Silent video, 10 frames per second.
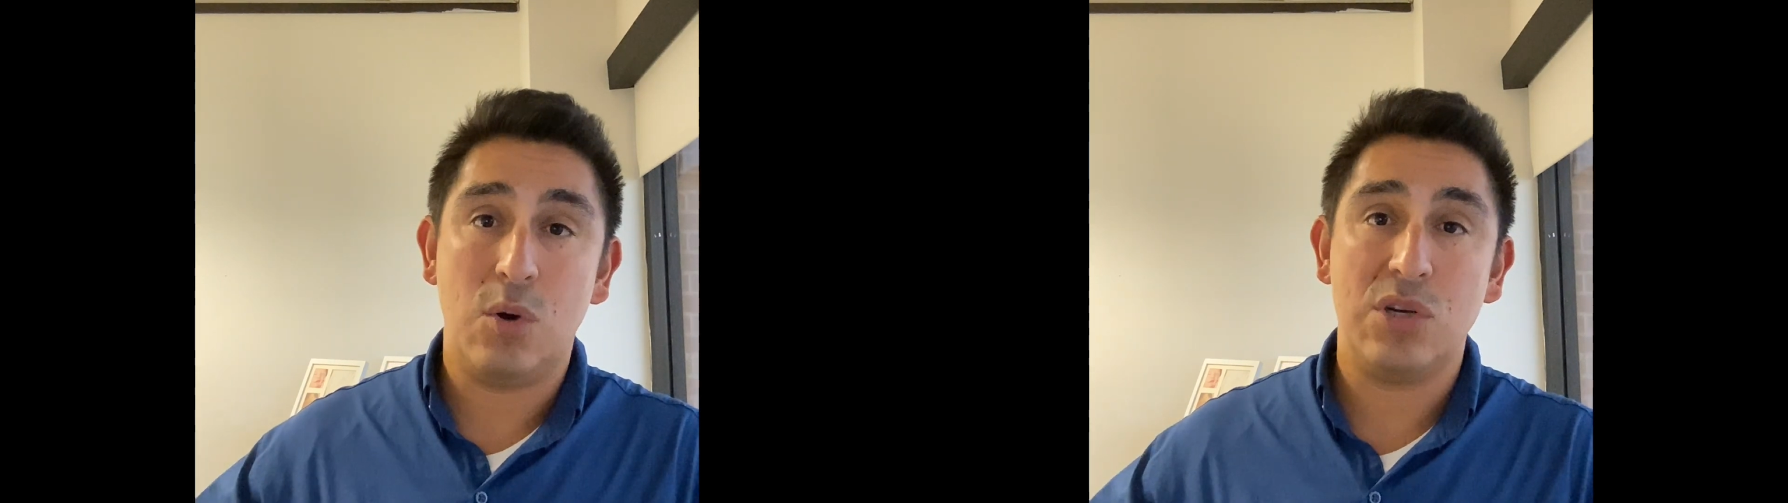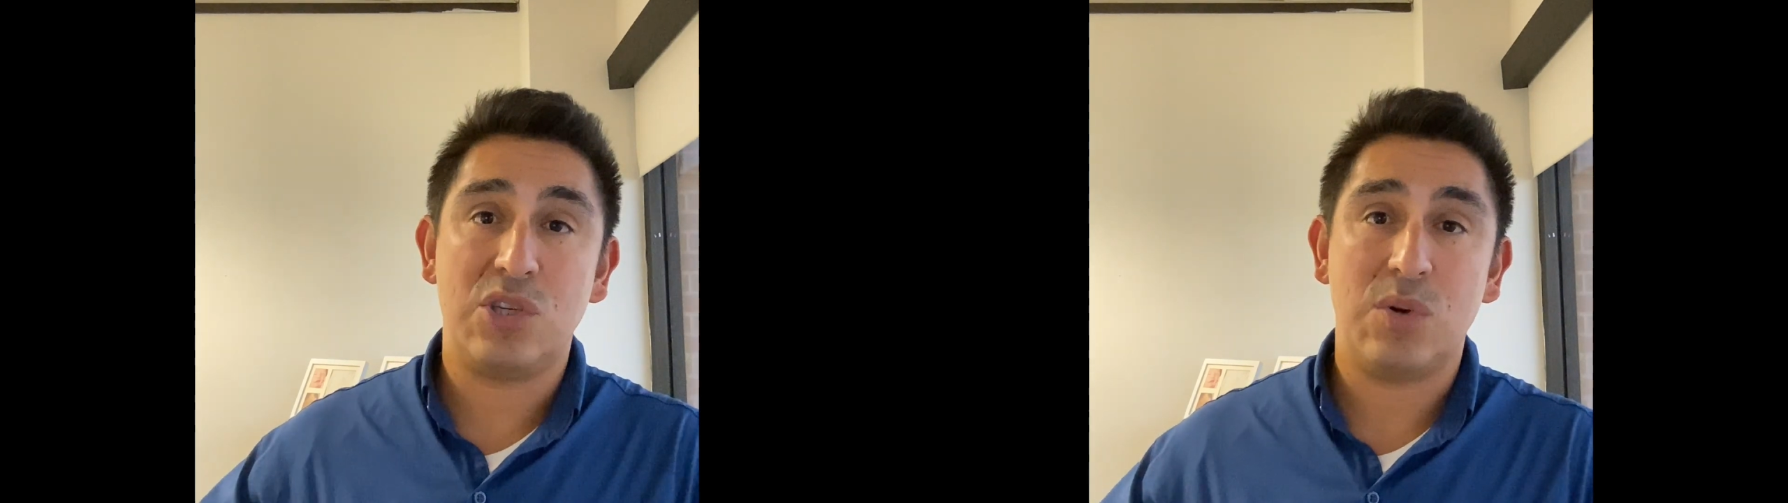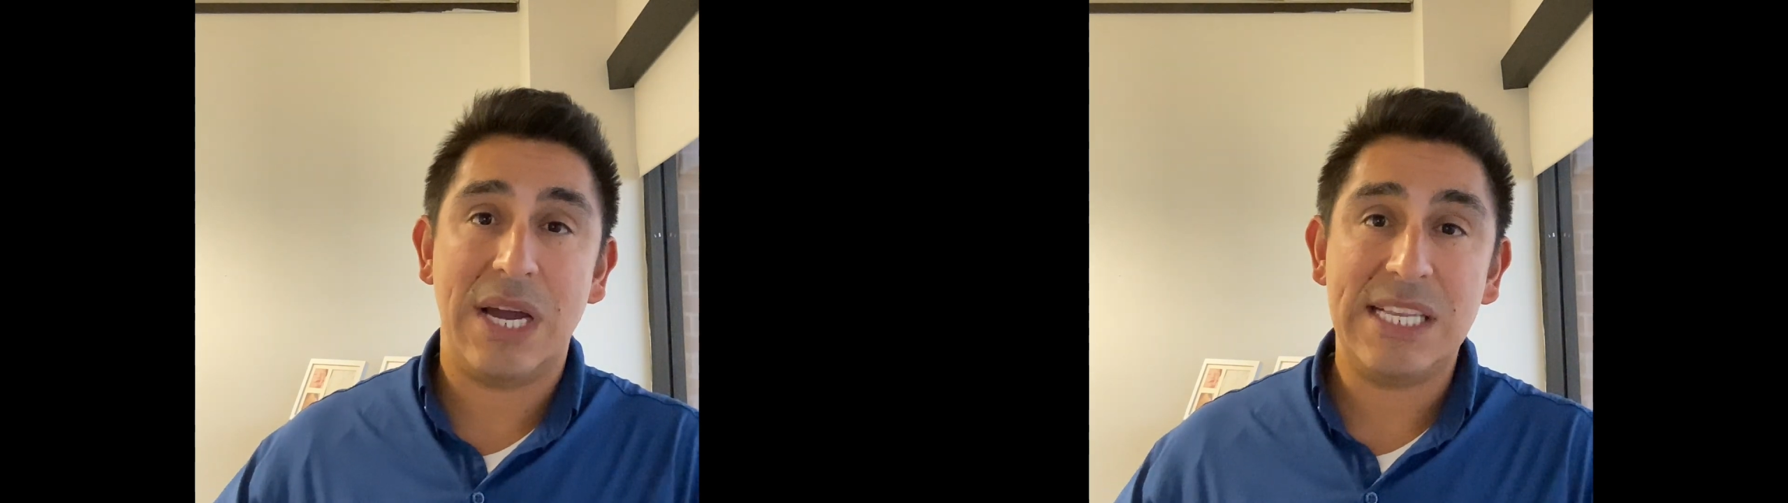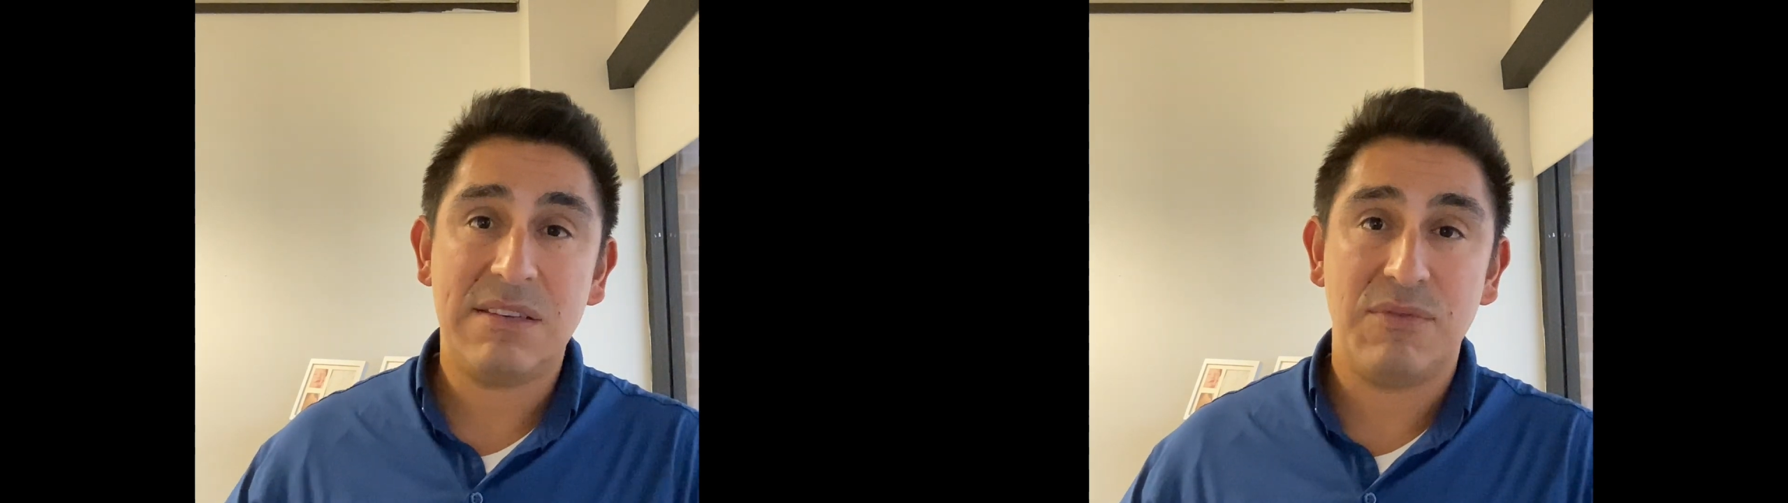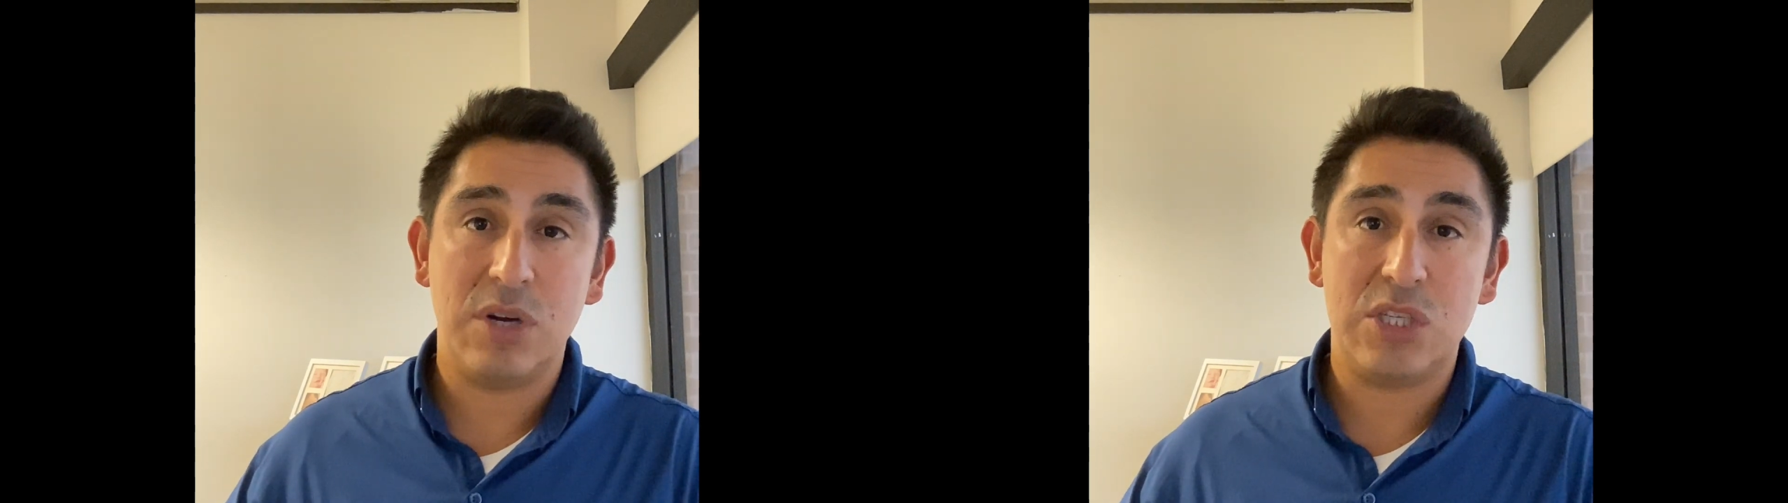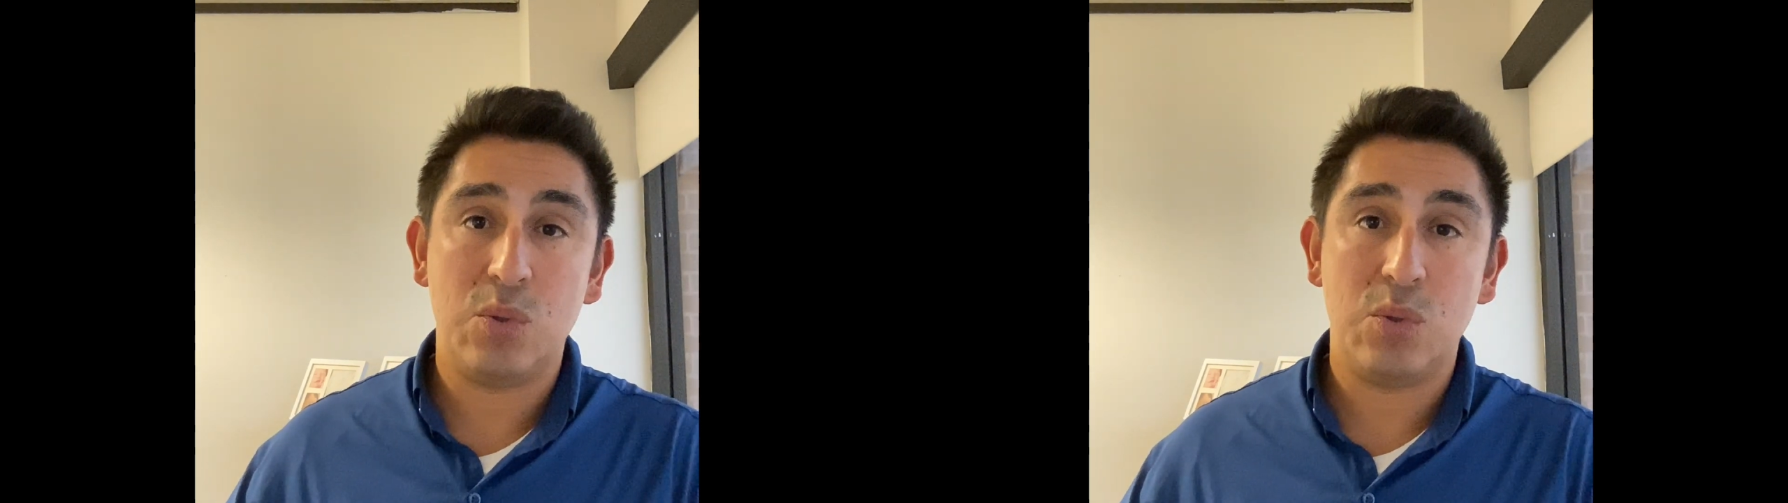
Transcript: or transfer it